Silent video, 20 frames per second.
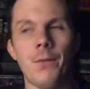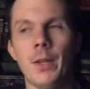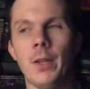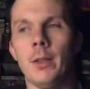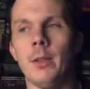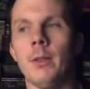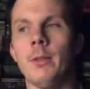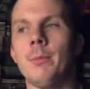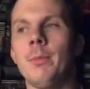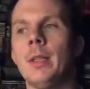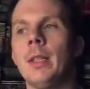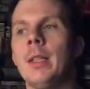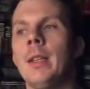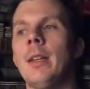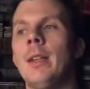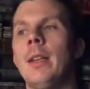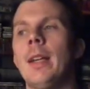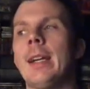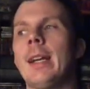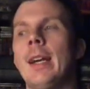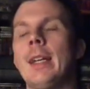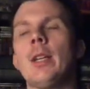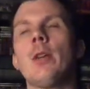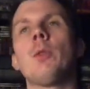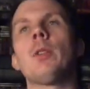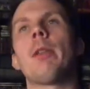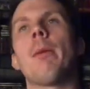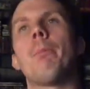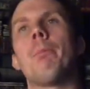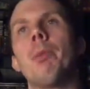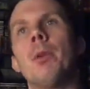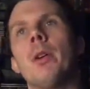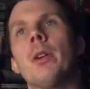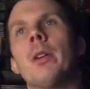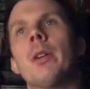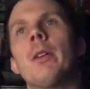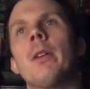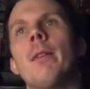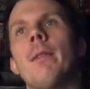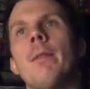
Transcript: film. Like I know in the book,